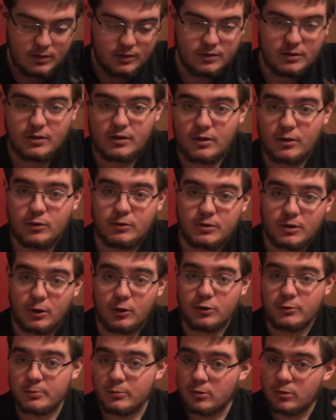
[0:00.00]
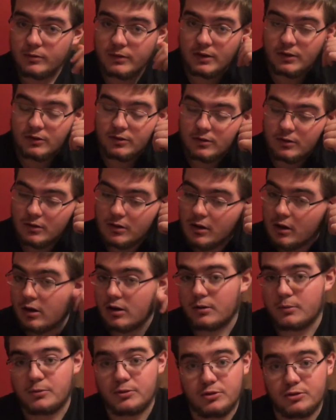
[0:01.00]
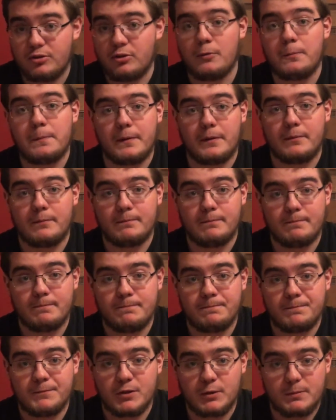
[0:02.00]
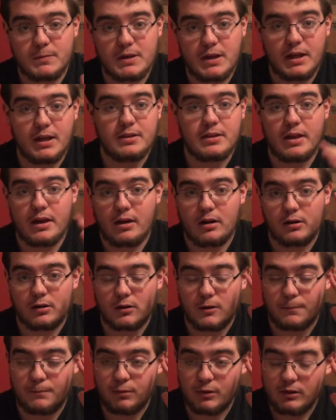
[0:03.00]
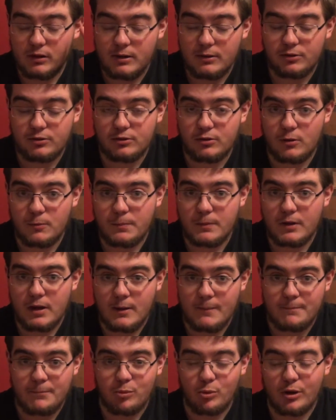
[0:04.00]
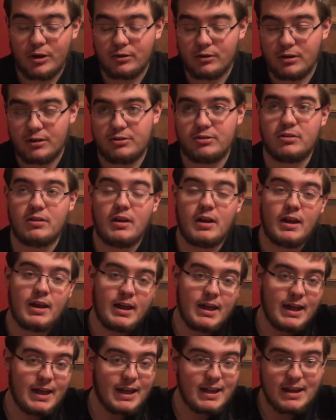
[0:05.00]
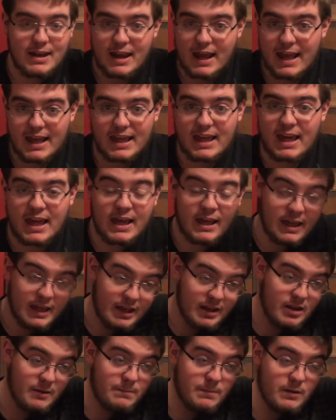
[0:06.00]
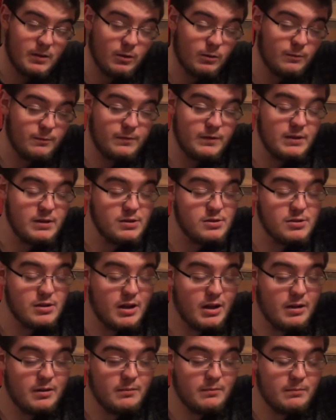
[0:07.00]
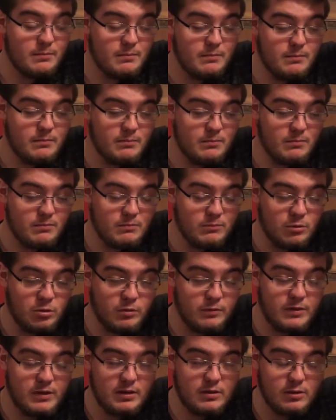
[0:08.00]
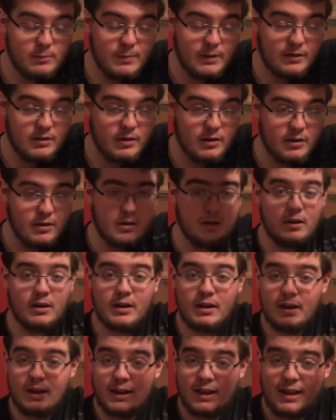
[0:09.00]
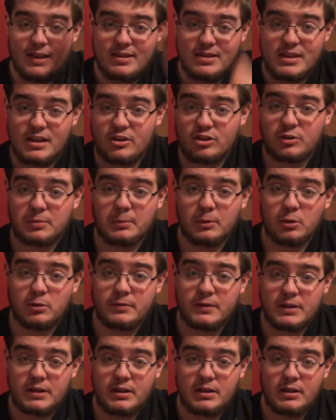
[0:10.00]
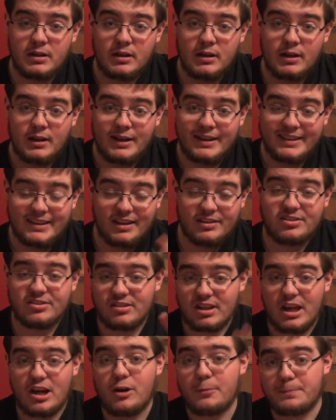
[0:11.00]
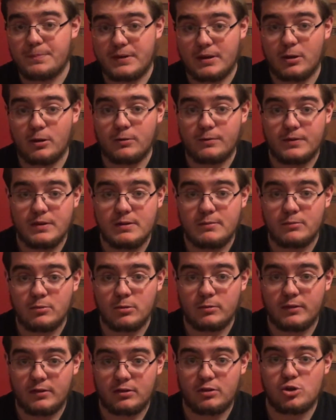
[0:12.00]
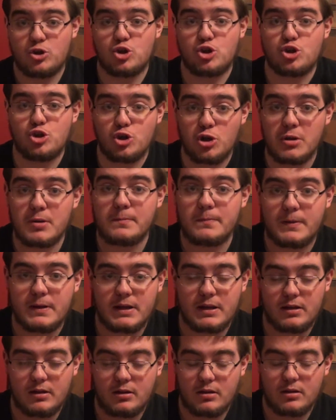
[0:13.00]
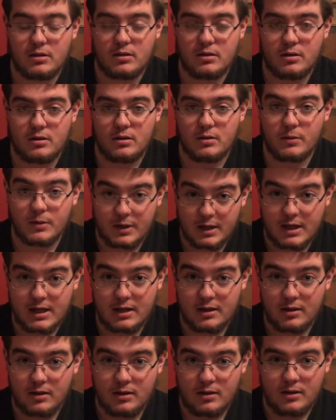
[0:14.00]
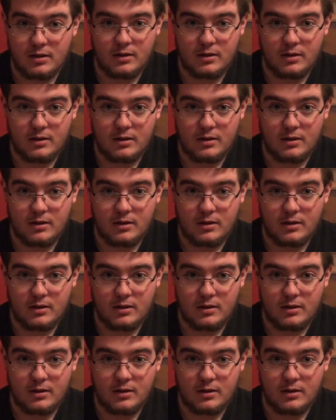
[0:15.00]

So those movies are stupid. To me, they are completely stupid and pointless. They can't get a POV shot movie to be done. This movie, this is how POV movies should be, okay?